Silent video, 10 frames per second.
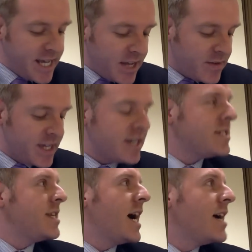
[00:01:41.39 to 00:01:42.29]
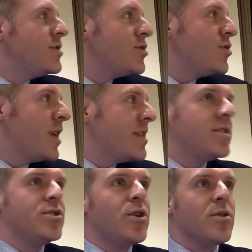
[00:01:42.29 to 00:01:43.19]
David, St. Andrew and
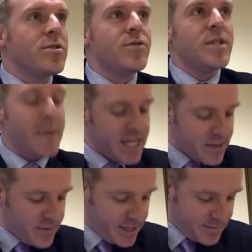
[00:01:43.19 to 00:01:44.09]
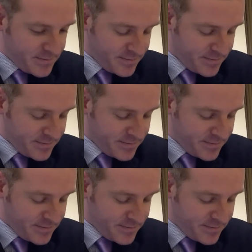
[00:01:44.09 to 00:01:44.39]
St. George, respectively.